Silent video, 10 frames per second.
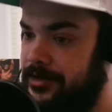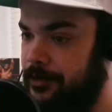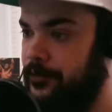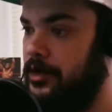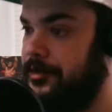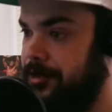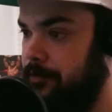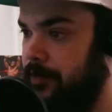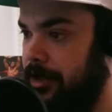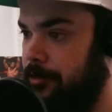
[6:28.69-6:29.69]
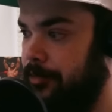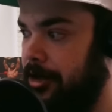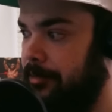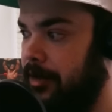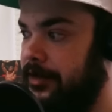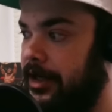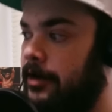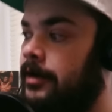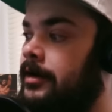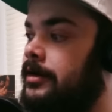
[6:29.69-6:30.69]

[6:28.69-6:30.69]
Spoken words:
So if you ever see a video put up on there,